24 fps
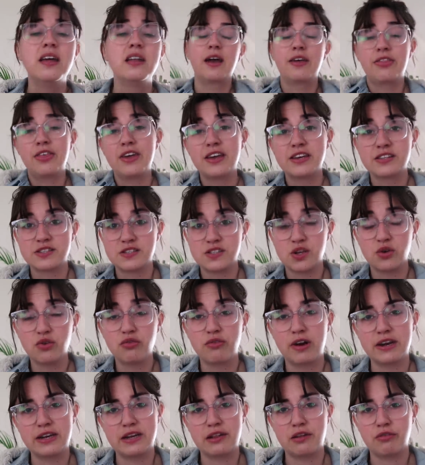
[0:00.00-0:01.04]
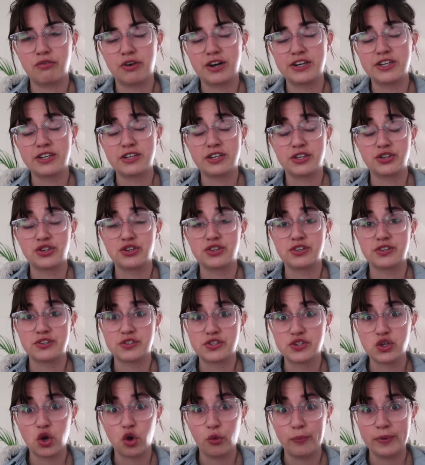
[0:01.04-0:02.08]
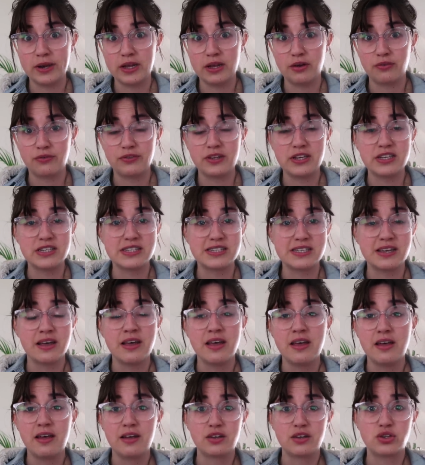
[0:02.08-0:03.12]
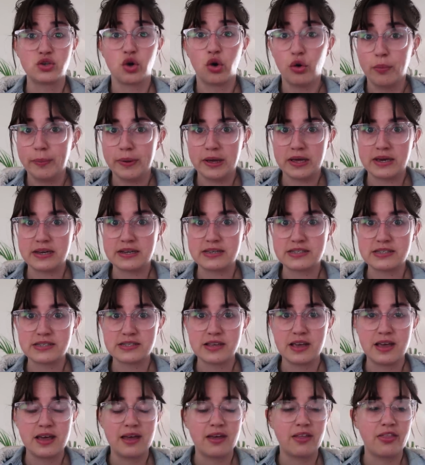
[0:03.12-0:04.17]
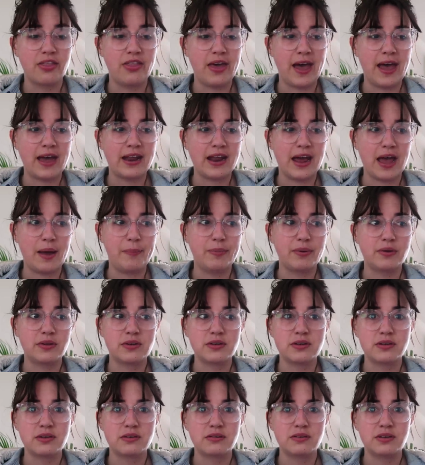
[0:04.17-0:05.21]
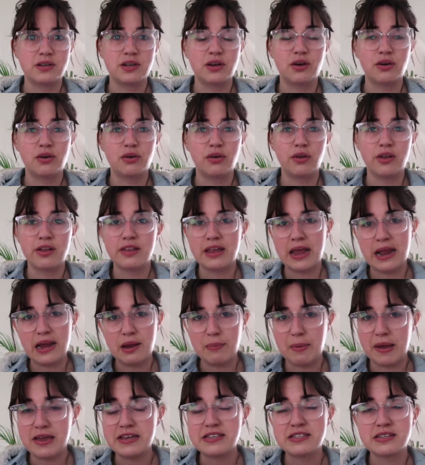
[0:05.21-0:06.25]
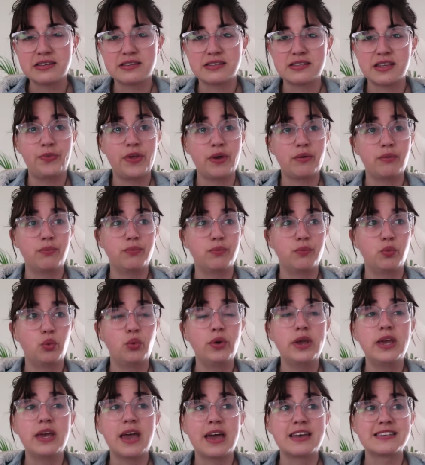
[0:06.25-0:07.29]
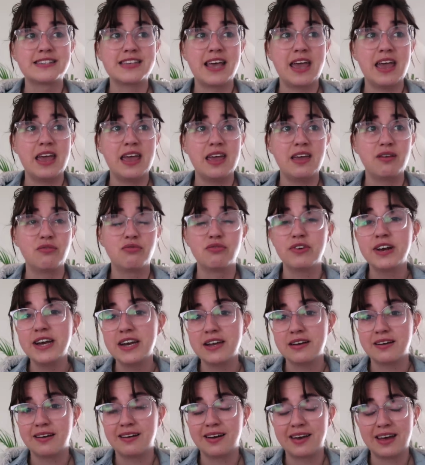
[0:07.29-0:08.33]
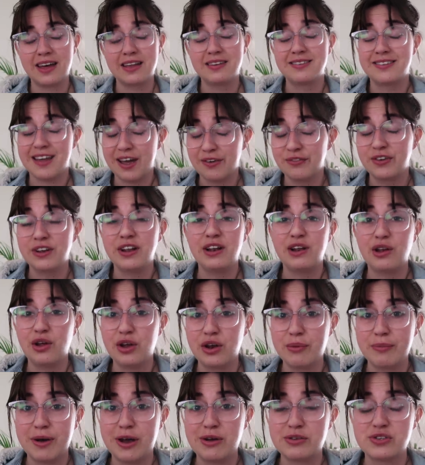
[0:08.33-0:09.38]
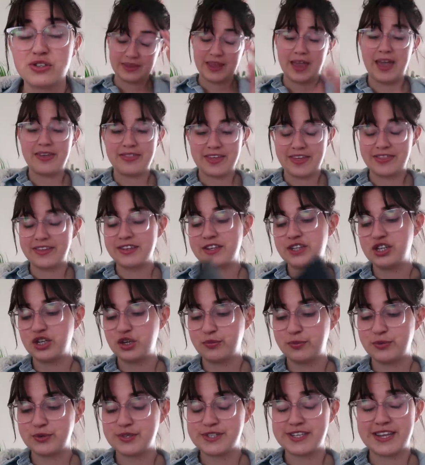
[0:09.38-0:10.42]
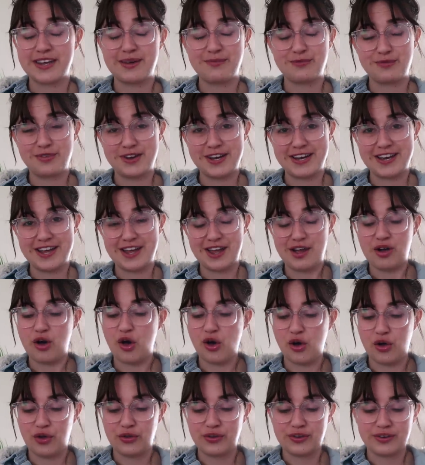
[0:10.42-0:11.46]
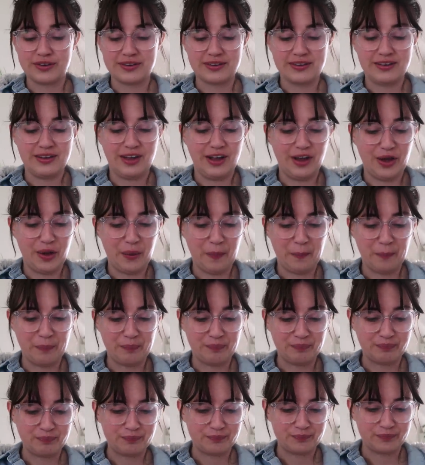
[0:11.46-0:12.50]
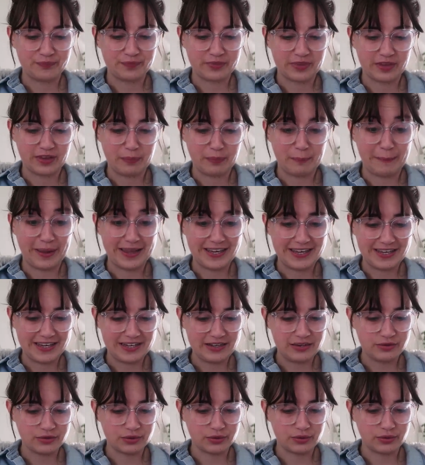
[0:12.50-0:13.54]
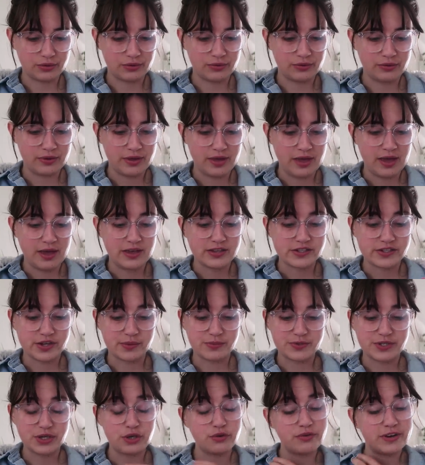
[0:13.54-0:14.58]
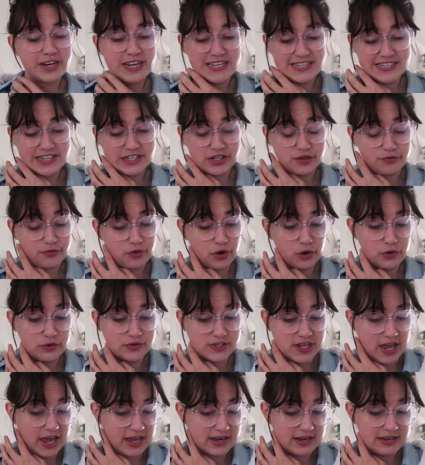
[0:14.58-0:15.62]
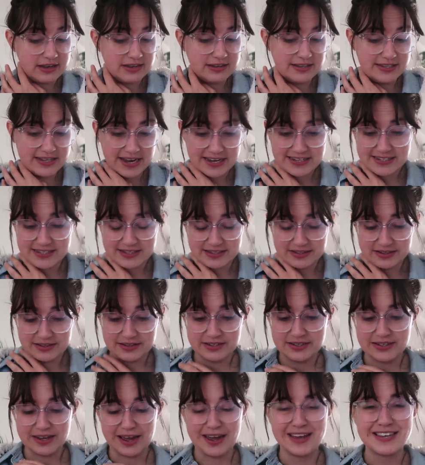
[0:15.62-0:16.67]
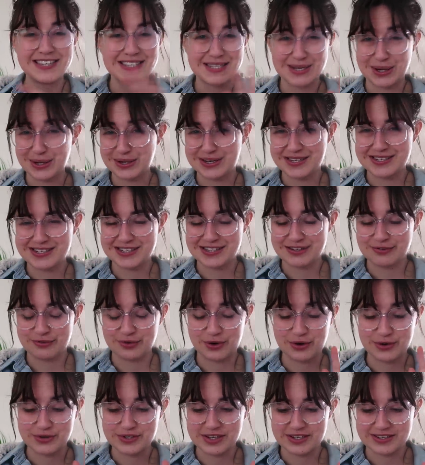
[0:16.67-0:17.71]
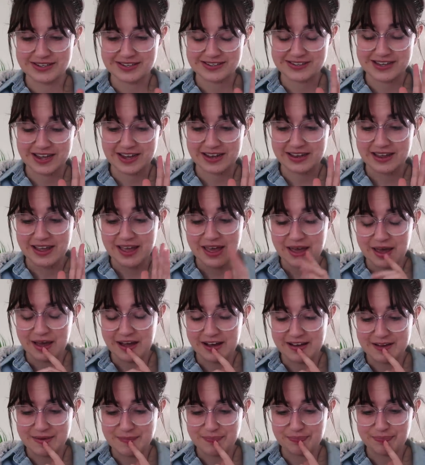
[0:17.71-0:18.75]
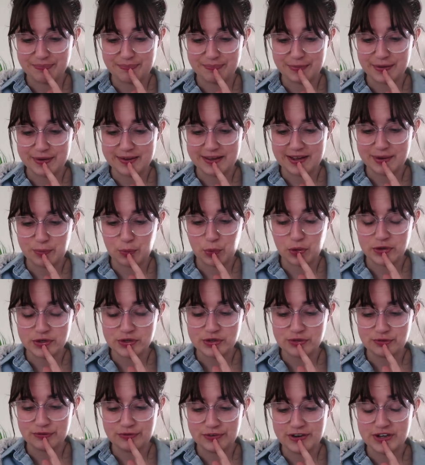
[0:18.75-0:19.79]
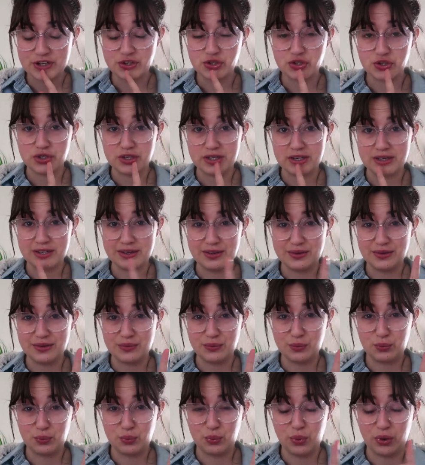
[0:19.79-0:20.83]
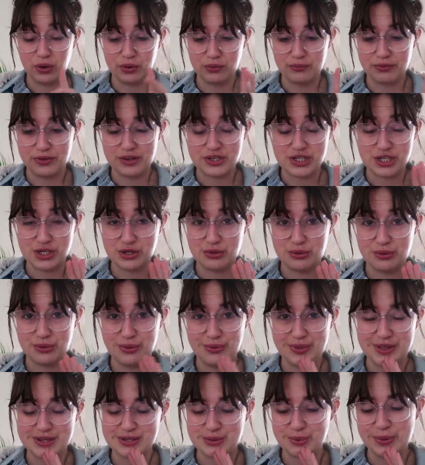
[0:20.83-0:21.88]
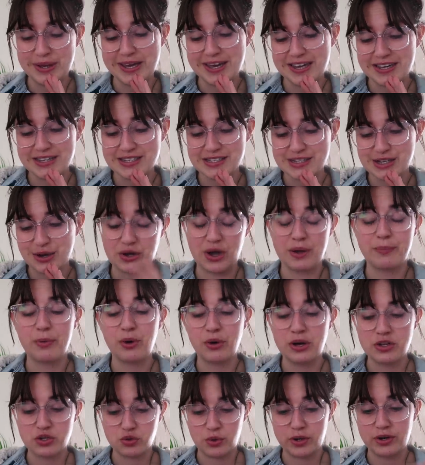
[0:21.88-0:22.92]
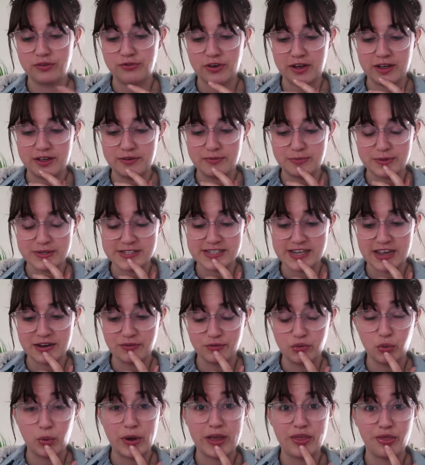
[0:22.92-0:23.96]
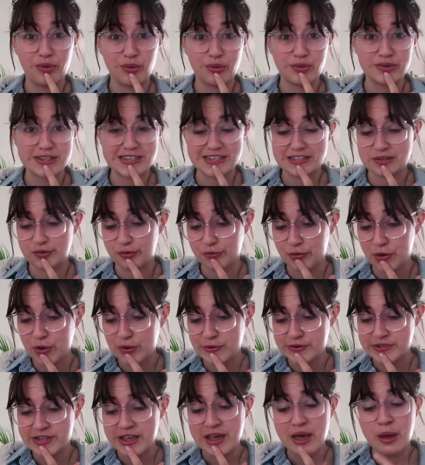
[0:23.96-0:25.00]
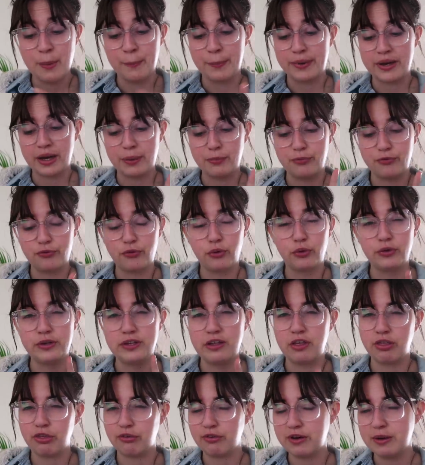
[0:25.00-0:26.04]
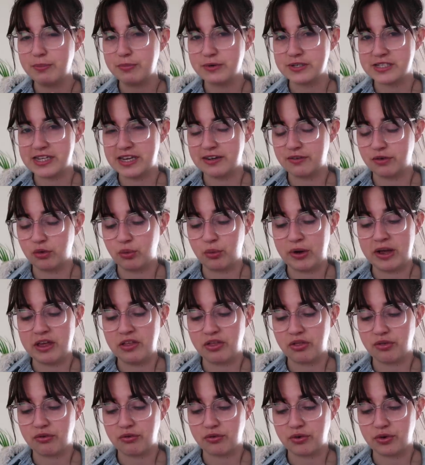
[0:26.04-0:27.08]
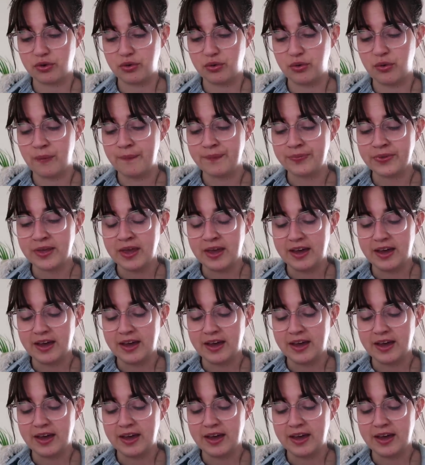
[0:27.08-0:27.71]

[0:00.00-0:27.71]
I think it's so great that the writer touches on so many of these topics that happen, you know, on a daily basis that we as a reader can definitely learn about. And then the two books that I'm reading on my Kindle. So I'm still reading Six of Crows and Destined. I started Six of Crows, as I said, but I want to finish one of the two this weekend. So I'm only 25% of the way through Six of Crows, but I'm 43% of the way through